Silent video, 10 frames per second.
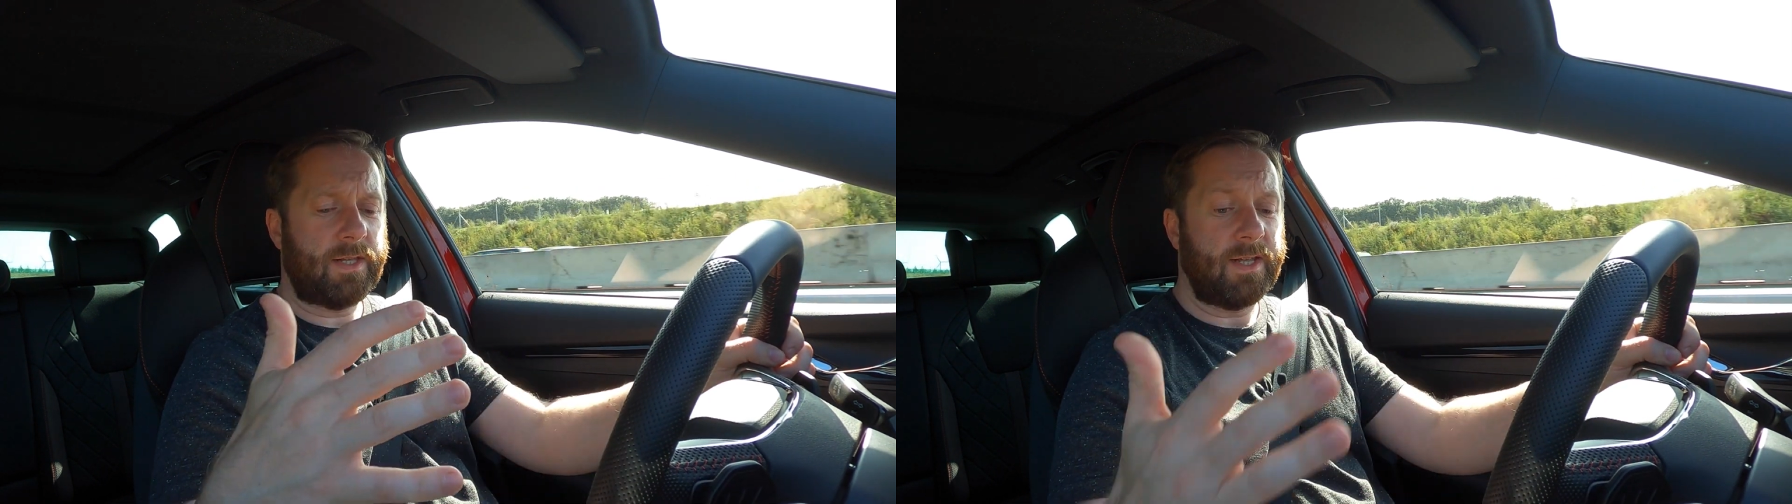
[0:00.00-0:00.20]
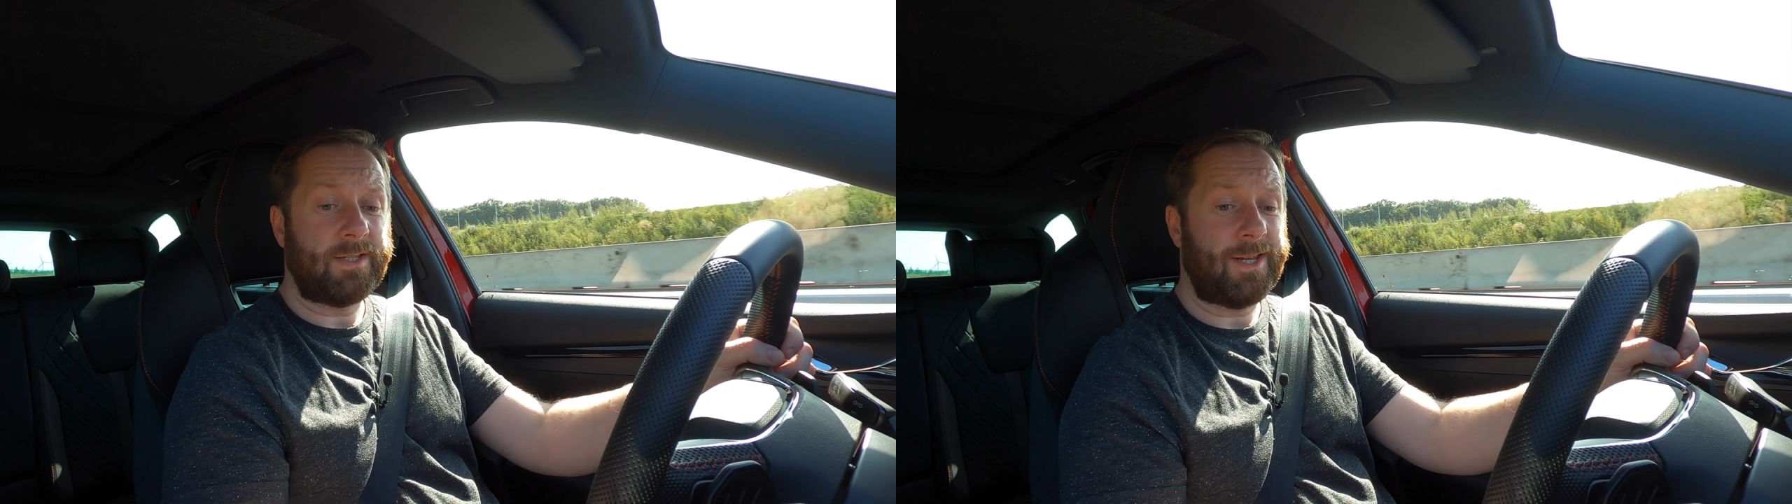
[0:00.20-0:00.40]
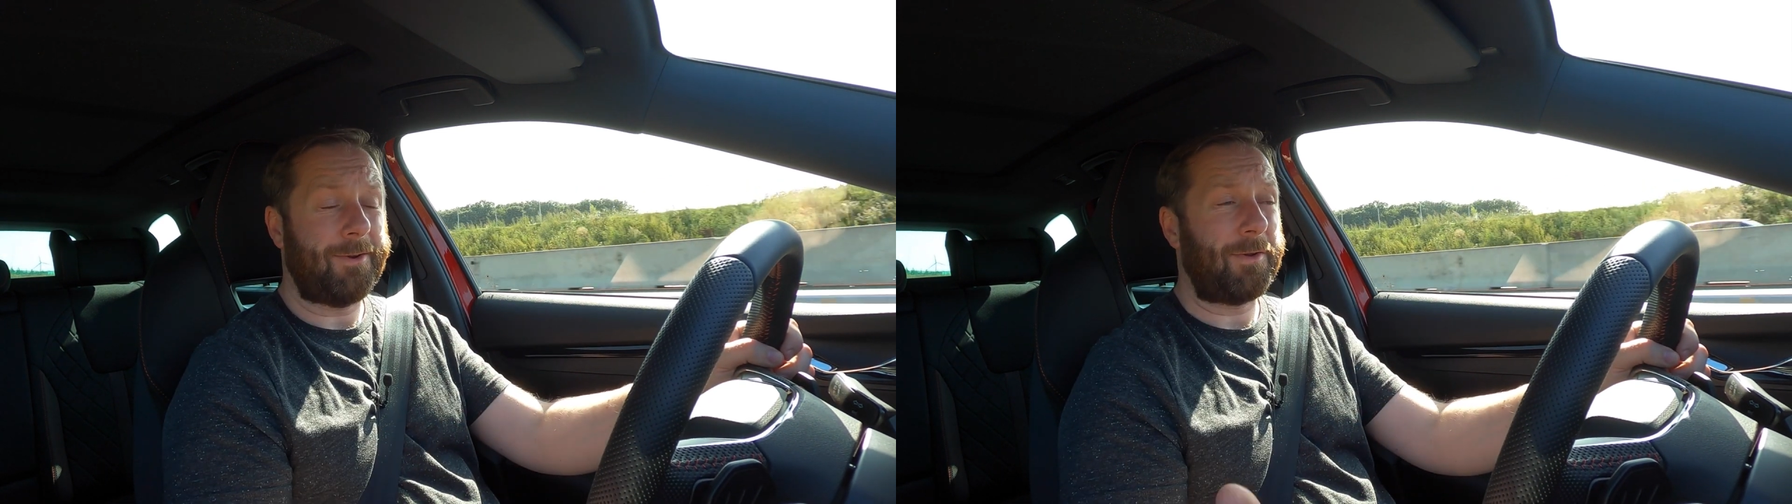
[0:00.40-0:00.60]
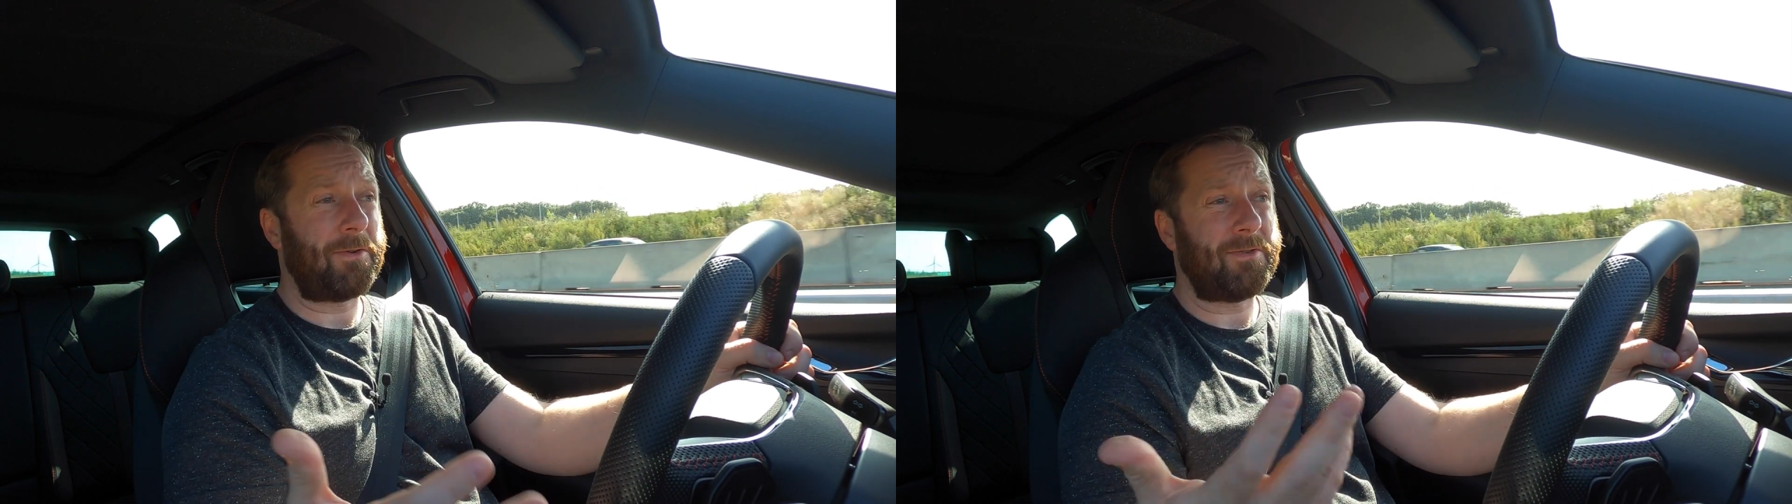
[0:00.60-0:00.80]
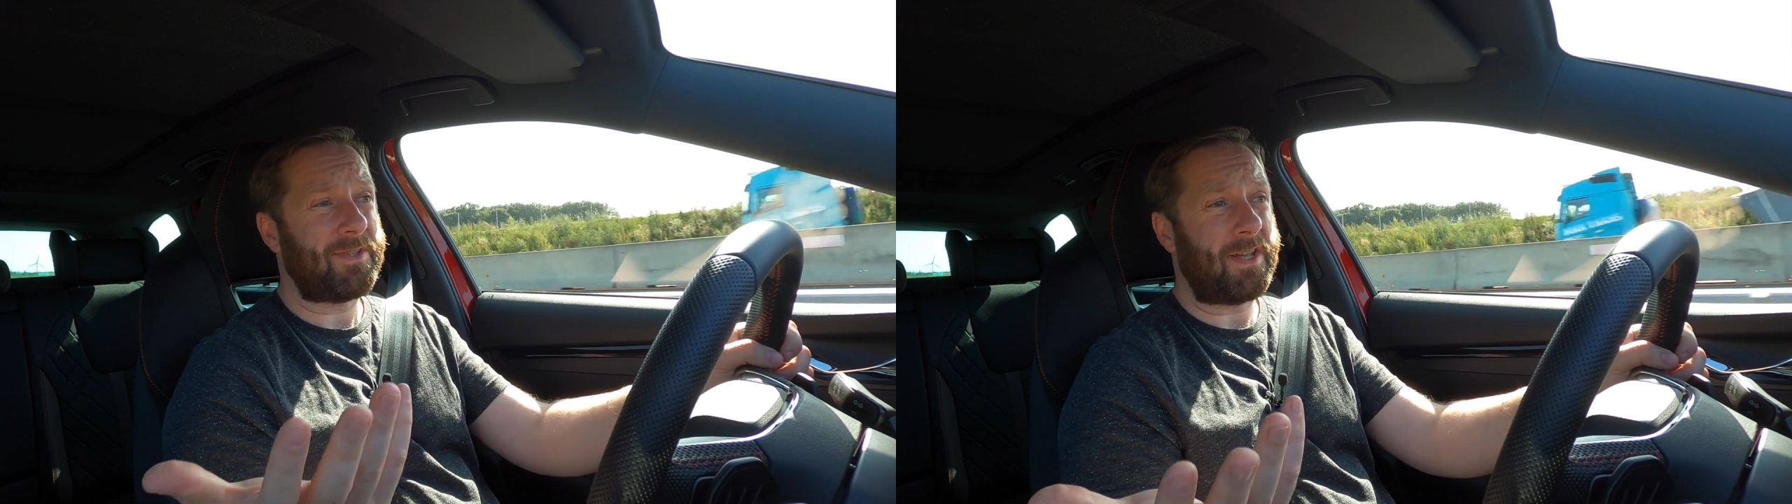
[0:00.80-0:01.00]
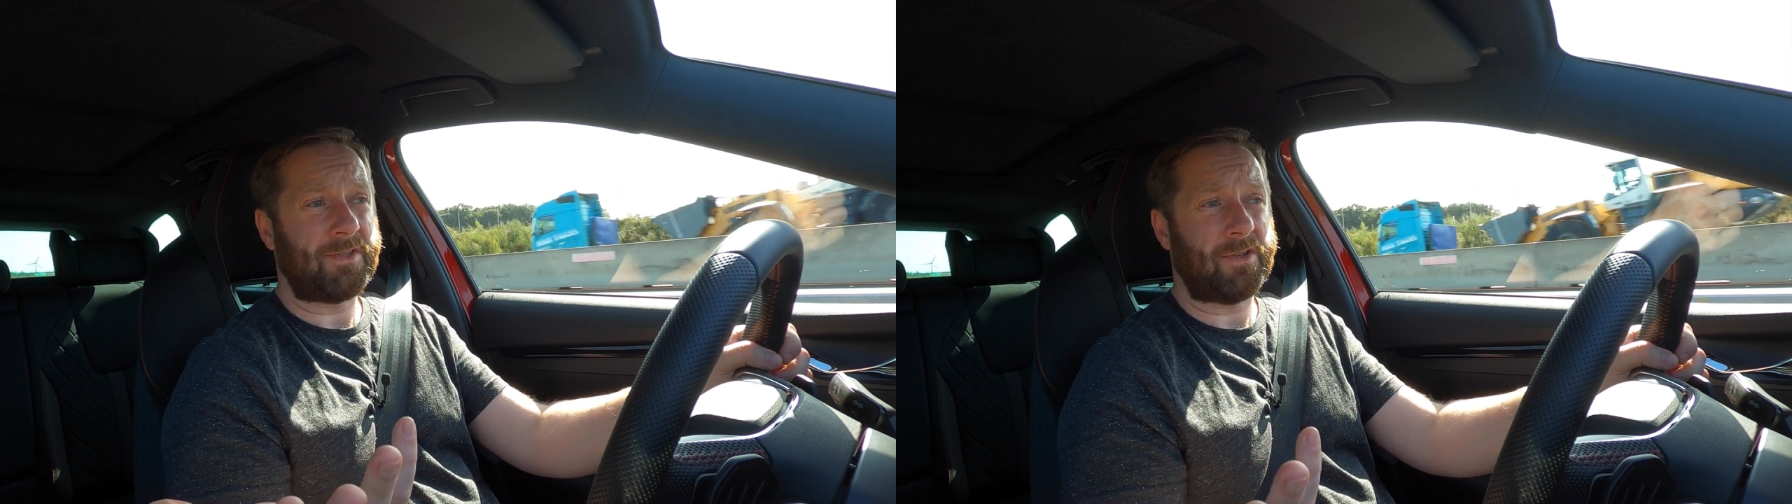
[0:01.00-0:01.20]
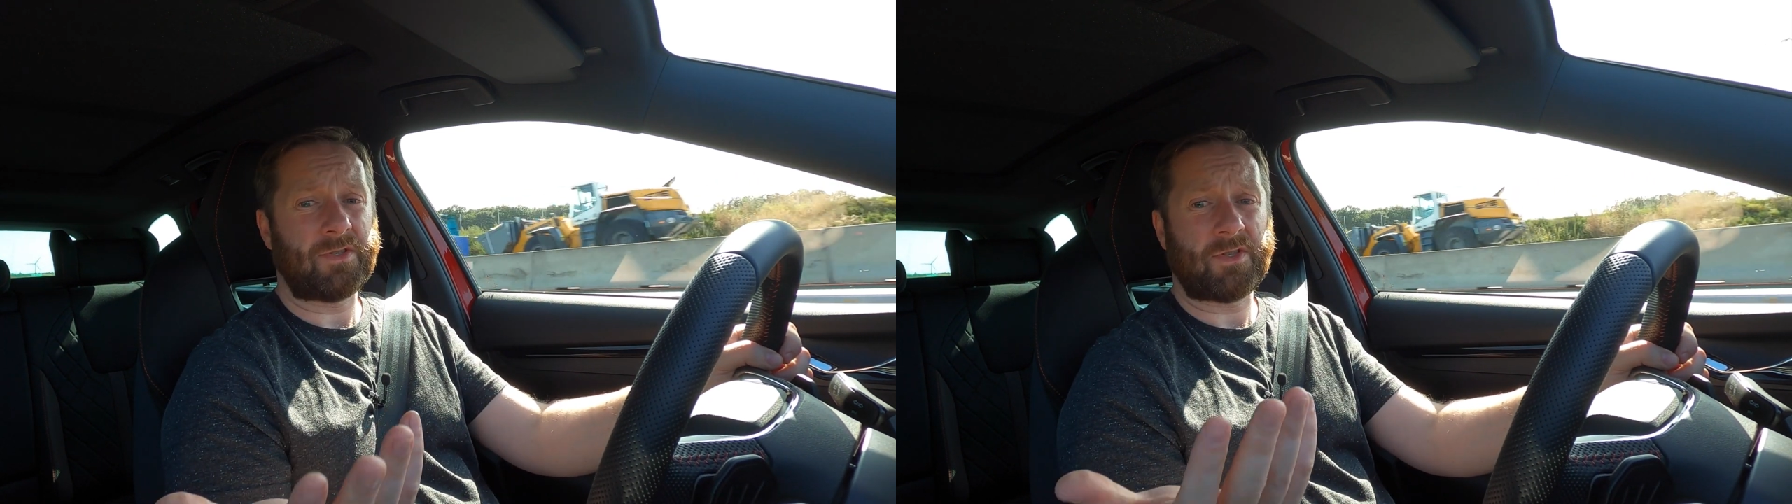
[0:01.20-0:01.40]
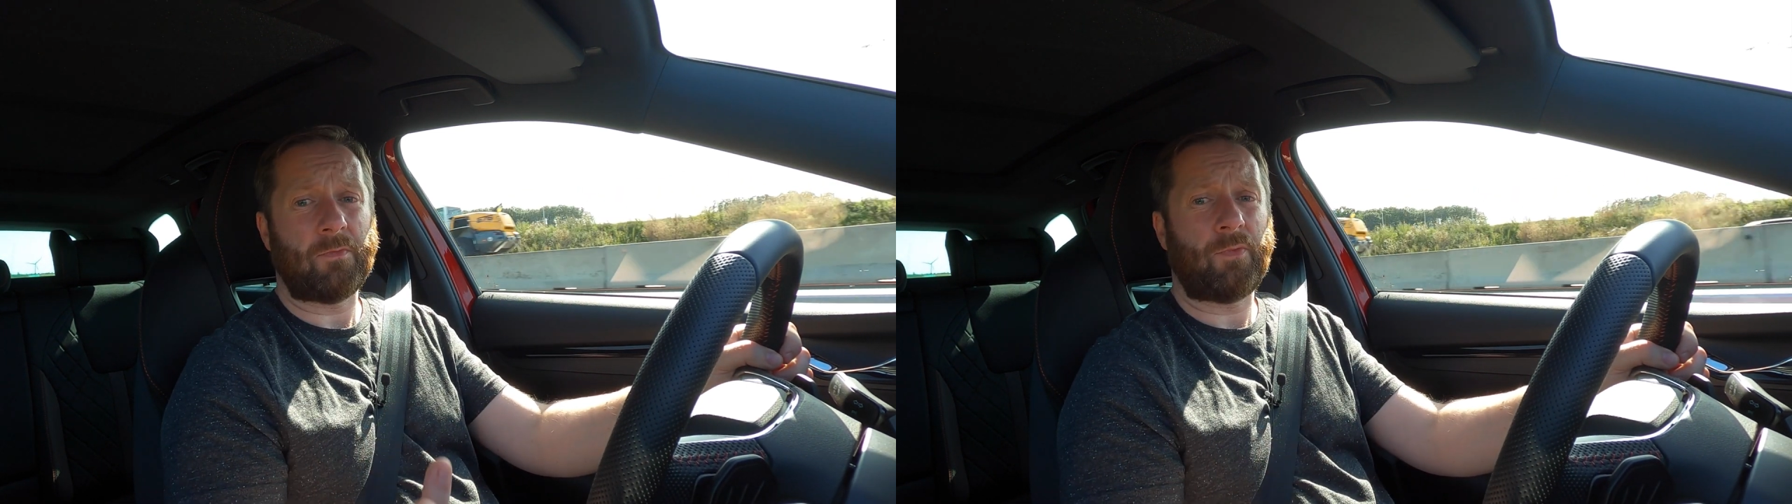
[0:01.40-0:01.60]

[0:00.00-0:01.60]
The interior is also